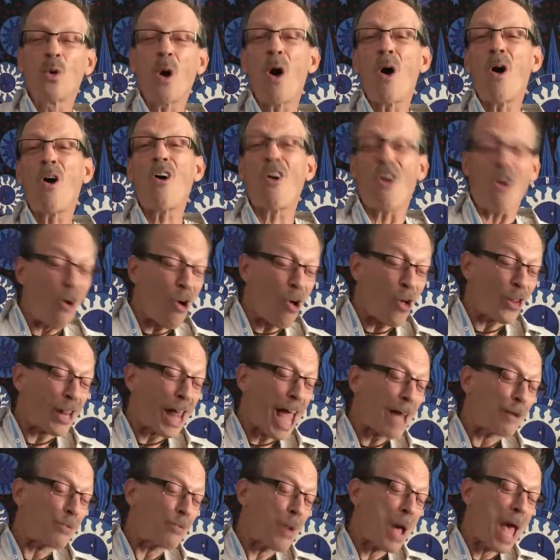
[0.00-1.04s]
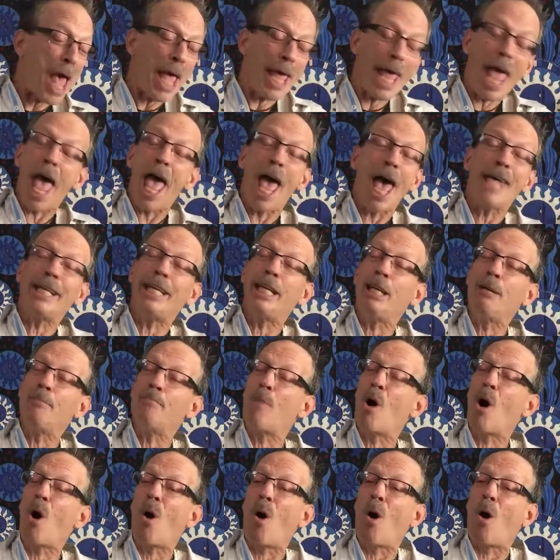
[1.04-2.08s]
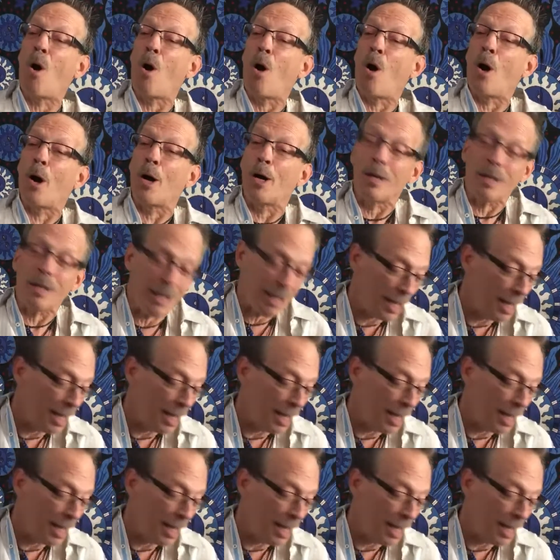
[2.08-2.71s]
roll that way anymore.